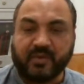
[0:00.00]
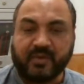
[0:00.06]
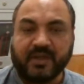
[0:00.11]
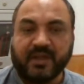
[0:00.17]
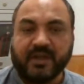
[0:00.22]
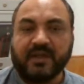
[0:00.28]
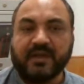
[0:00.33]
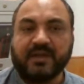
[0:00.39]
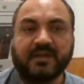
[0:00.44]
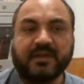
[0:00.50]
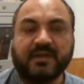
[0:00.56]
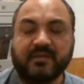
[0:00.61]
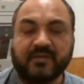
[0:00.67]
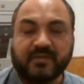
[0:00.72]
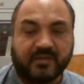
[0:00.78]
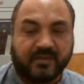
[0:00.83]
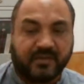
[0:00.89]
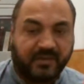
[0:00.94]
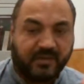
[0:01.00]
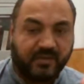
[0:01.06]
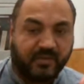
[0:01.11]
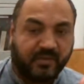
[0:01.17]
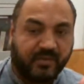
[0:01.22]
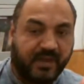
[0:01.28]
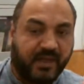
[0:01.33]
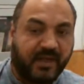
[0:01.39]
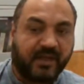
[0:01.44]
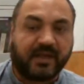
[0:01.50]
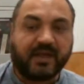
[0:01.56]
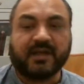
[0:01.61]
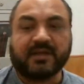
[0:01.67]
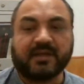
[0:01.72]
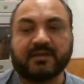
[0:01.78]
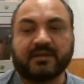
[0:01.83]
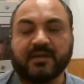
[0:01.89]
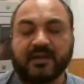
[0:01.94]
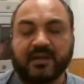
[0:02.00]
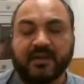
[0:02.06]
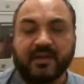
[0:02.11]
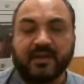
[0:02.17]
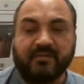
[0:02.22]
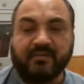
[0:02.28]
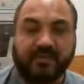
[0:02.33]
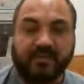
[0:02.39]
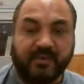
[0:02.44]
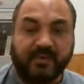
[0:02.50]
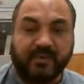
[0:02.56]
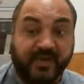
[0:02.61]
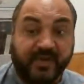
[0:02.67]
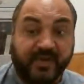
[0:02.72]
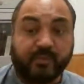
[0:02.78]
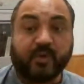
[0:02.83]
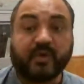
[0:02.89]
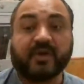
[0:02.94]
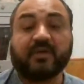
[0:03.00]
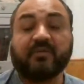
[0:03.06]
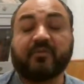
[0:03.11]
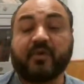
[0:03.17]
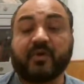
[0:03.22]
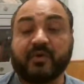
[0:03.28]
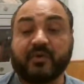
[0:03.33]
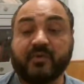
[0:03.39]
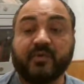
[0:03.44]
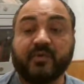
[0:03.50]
these harakat will be very important for you,